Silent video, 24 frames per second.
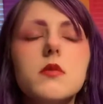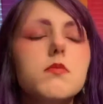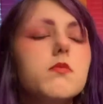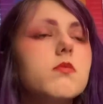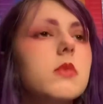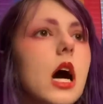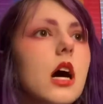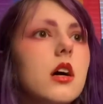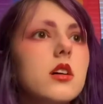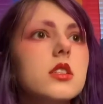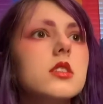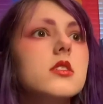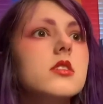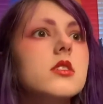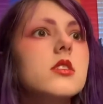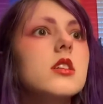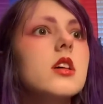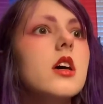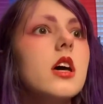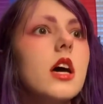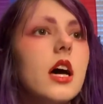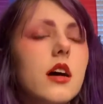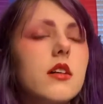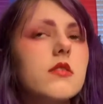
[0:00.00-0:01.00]
palettes
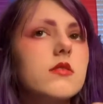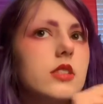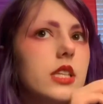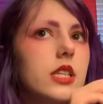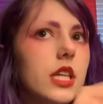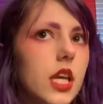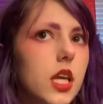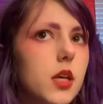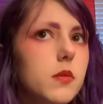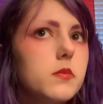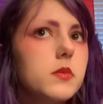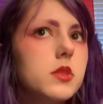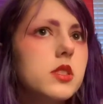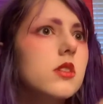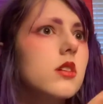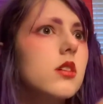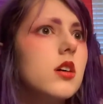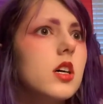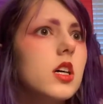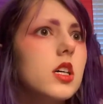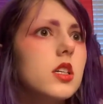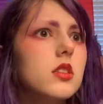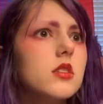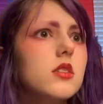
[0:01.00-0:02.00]
have names
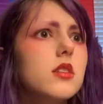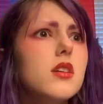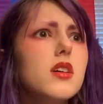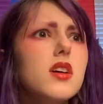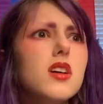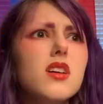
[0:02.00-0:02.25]
on